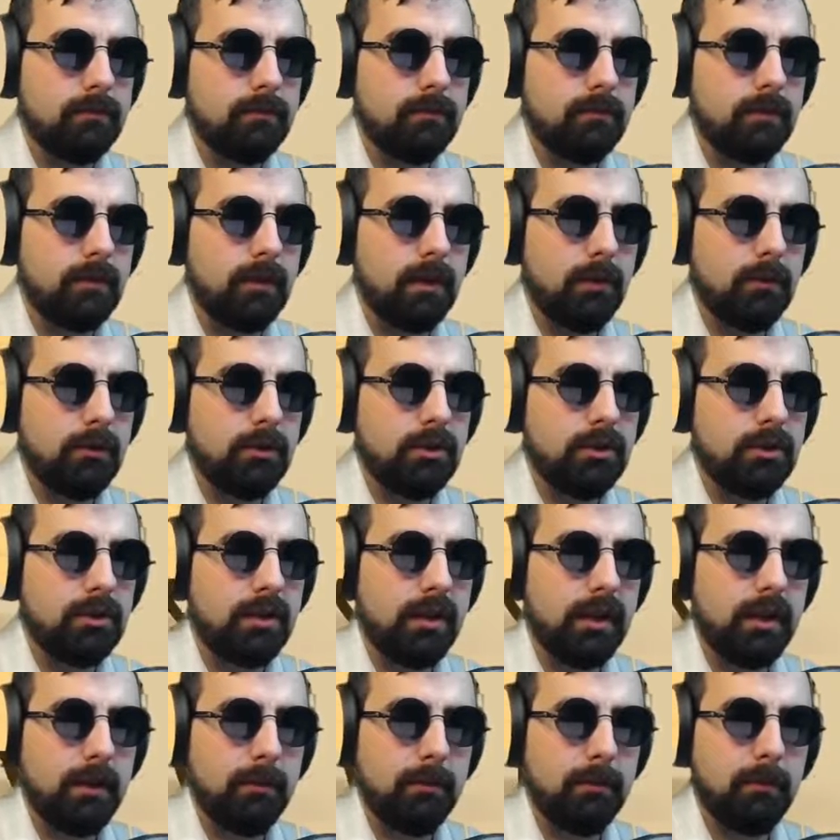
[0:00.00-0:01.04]
Then we just
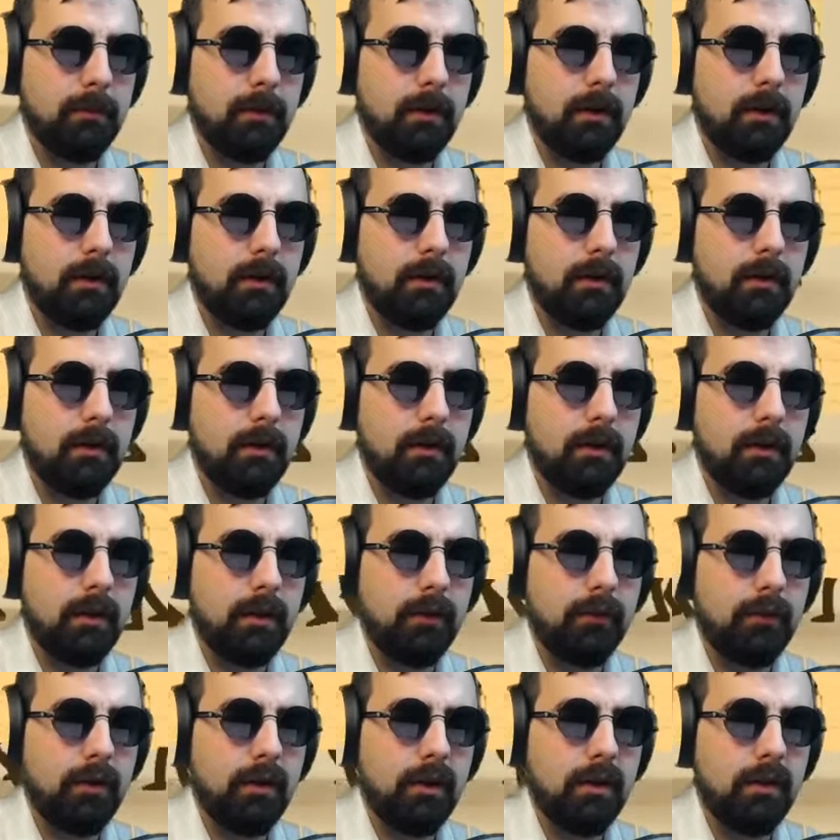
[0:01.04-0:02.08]
hit him in the
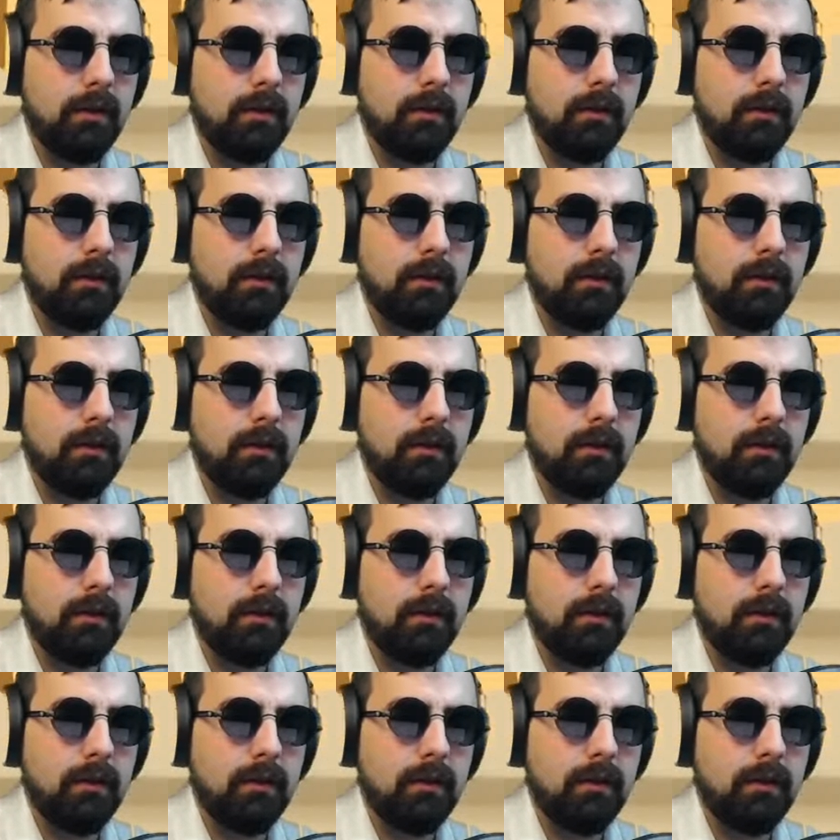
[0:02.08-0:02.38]
front.